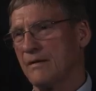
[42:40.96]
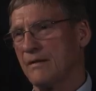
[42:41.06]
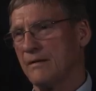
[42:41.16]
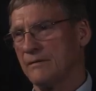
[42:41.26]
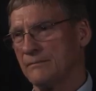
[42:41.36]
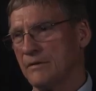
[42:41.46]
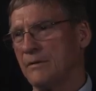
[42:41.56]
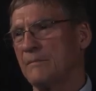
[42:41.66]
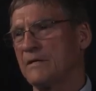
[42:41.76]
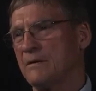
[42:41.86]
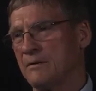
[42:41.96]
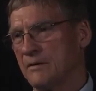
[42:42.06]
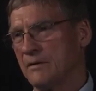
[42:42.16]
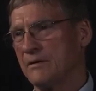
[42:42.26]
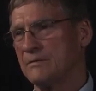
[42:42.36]
Um, on my
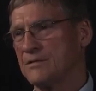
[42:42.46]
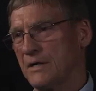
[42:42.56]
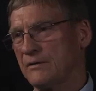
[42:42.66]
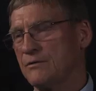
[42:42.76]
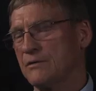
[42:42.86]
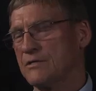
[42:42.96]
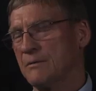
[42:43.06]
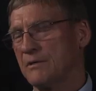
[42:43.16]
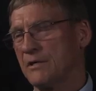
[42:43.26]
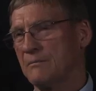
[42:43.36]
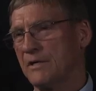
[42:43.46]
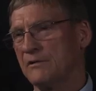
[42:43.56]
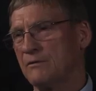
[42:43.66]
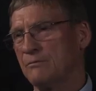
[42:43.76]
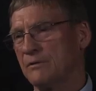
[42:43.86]
uh, second tour as company
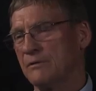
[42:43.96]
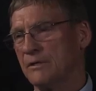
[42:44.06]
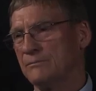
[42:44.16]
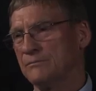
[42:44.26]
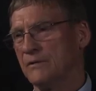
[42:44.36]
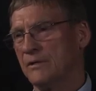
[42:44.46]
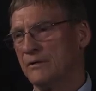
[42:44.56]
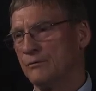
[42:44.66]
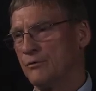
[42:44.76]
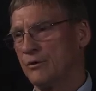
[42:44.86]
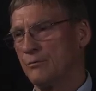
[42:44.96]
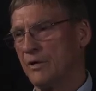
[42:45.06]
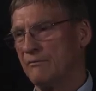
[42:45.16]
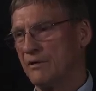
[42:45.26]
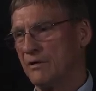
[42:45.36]
commander, when um, during
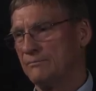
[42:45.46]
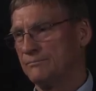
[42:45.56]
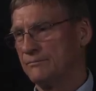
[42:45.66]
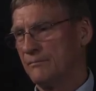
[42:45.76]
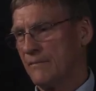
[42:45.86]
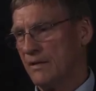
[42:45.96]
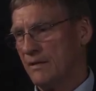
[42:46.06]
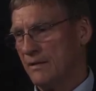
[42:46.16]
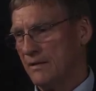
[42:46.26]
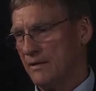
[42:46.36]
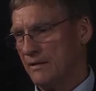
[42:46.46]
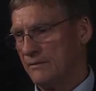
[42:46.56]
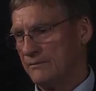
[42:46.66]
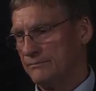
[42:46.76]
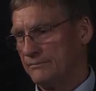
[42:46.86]
one of our uh,